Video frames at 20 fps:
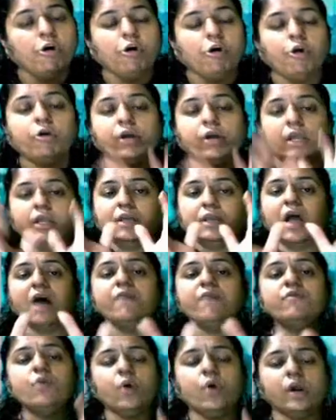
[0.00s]
Okay,
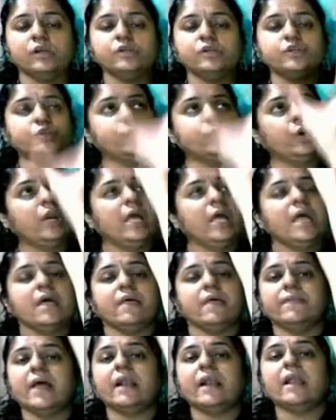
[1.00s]
now you understood
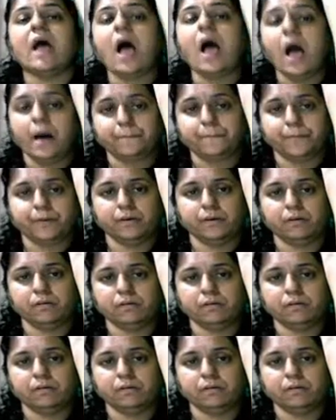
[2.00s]
that up